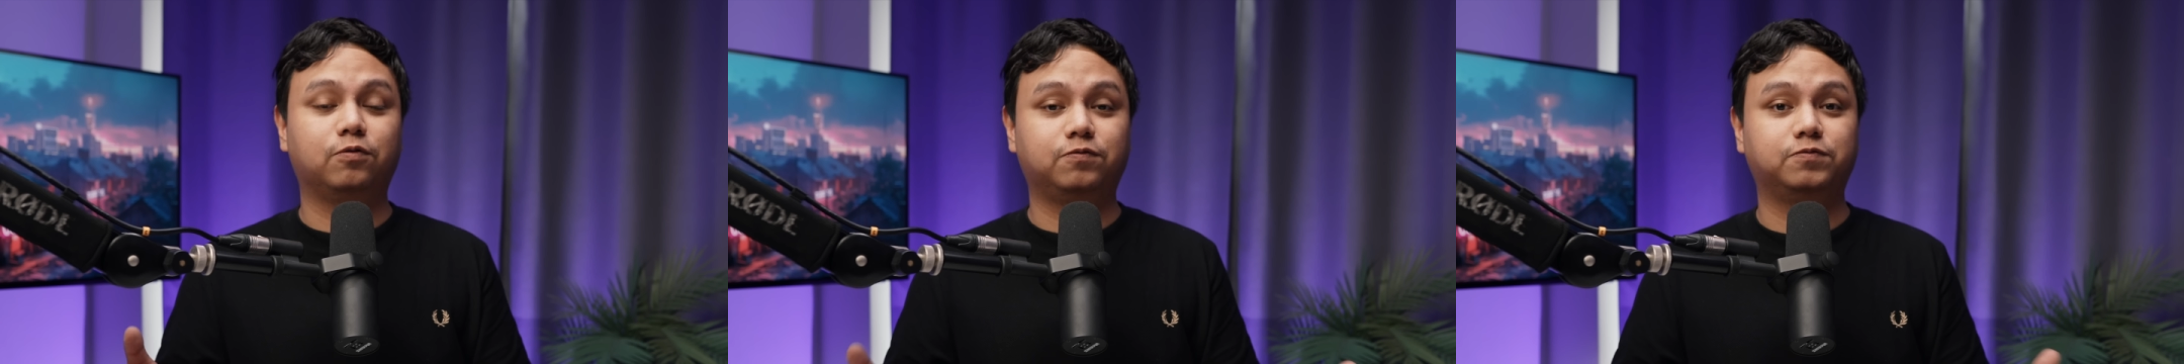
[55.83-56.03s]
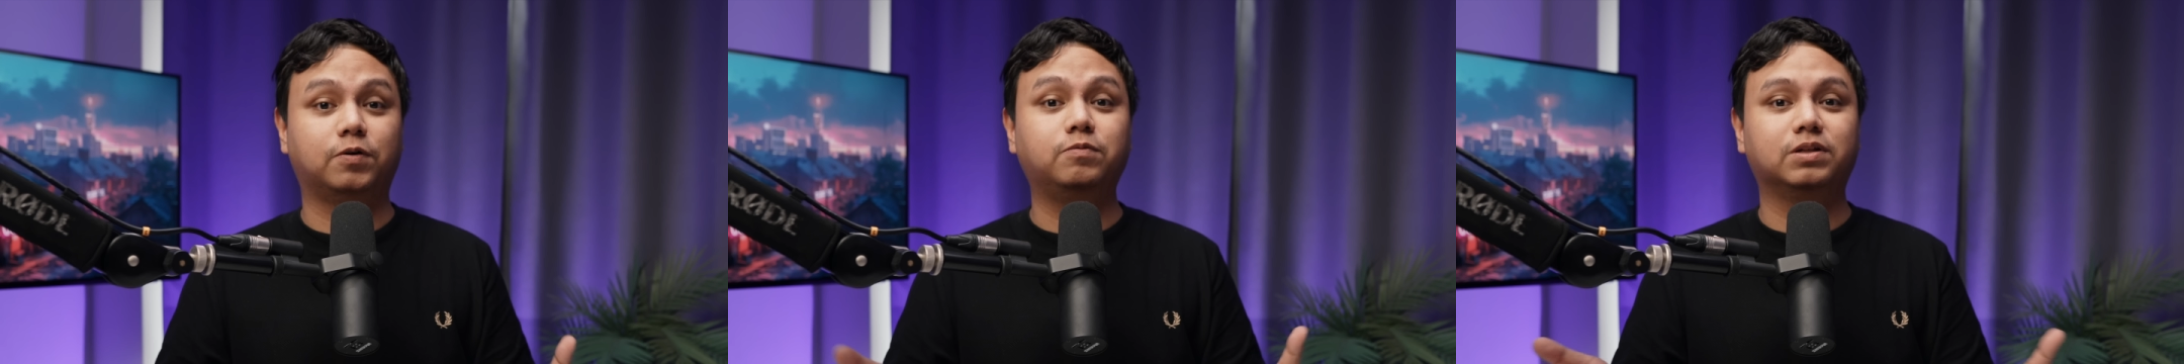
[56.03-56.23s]

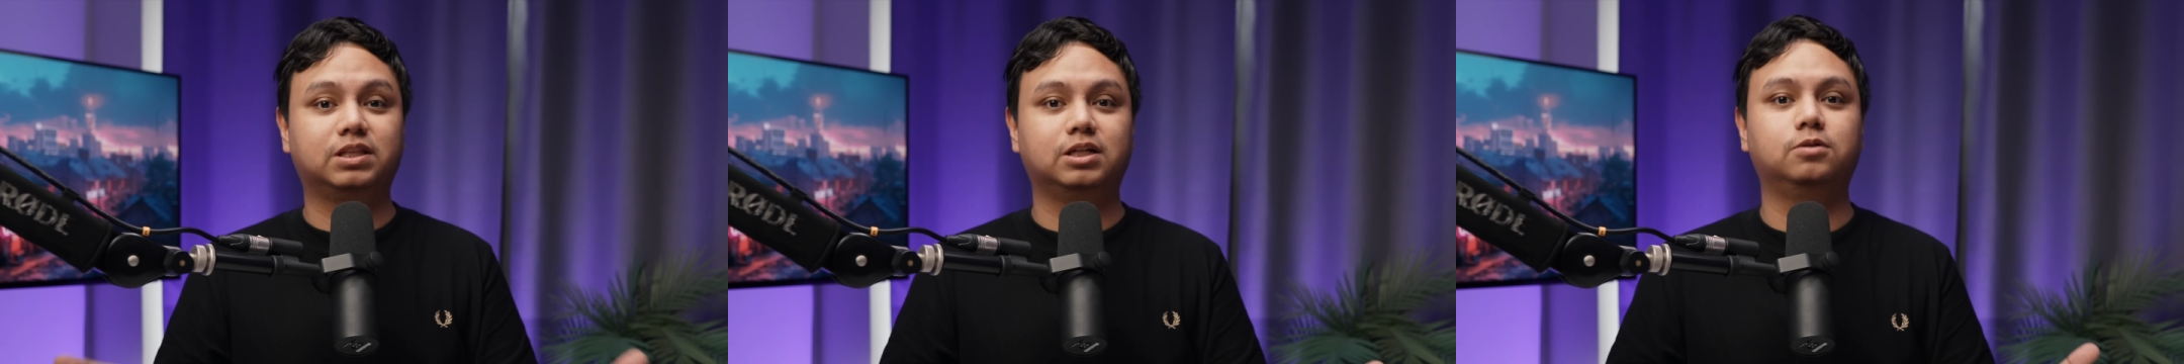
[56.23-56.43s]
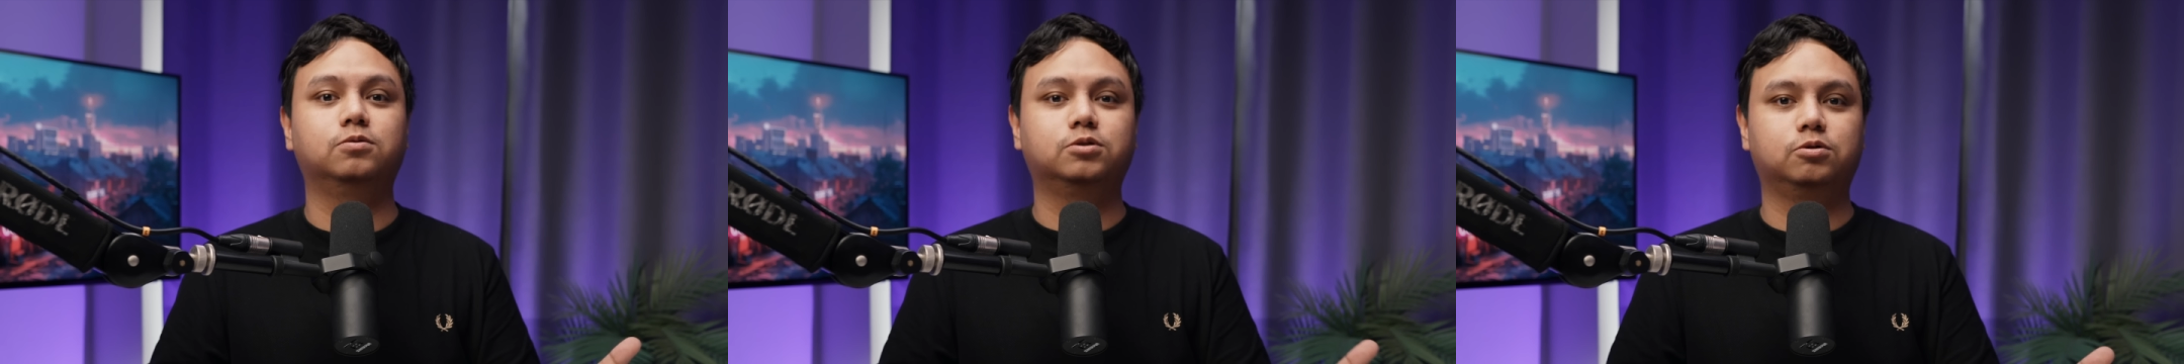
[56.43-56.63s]
phone
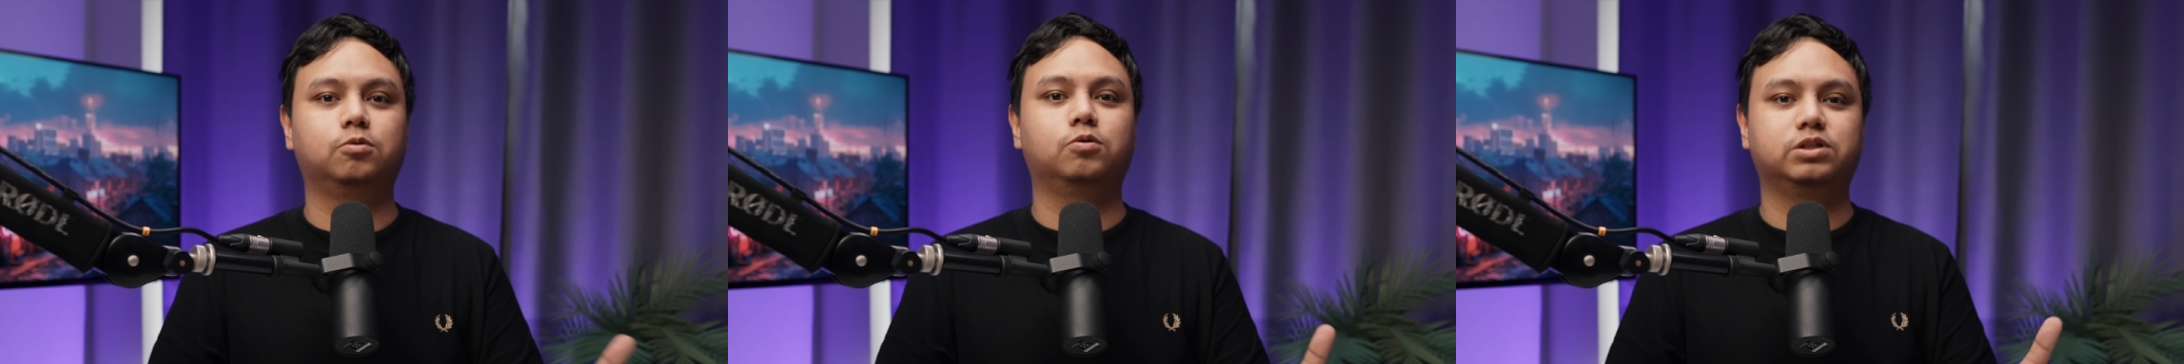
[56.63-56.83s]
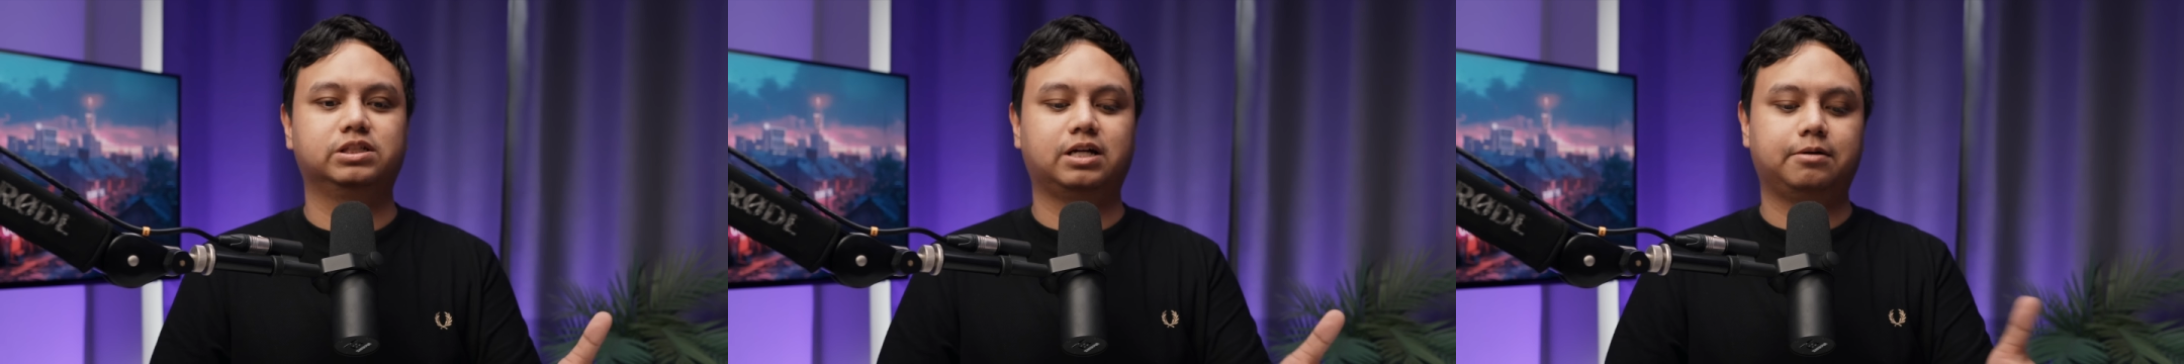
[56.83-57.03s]
atelu
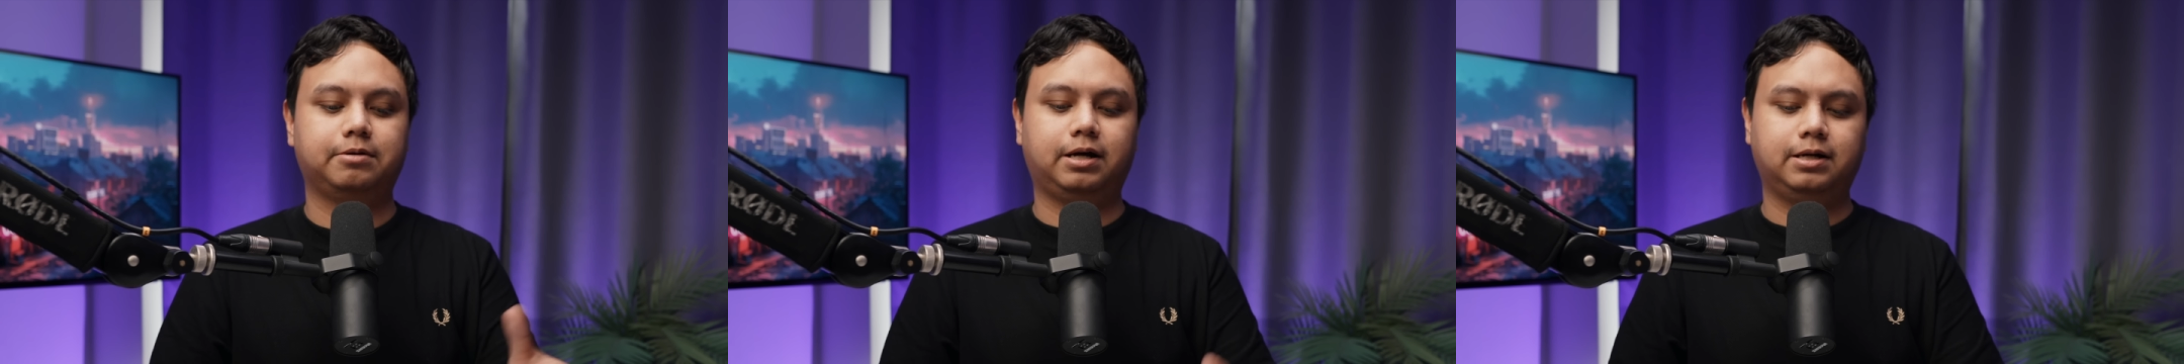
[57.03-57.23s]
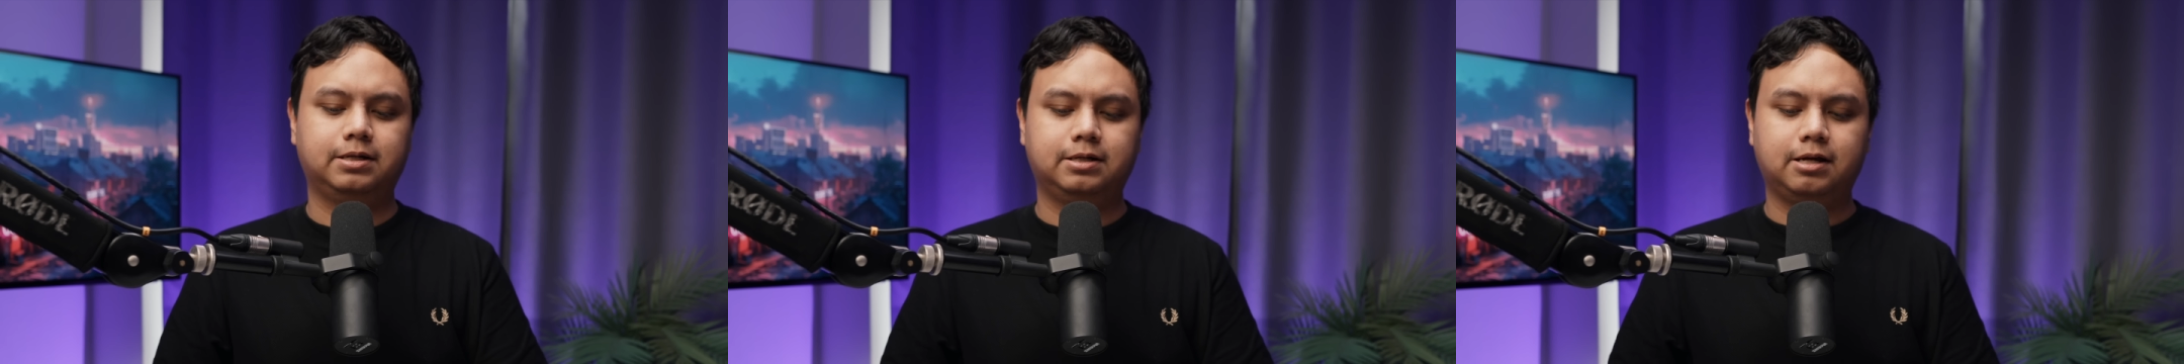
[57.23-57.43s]
solution na ya.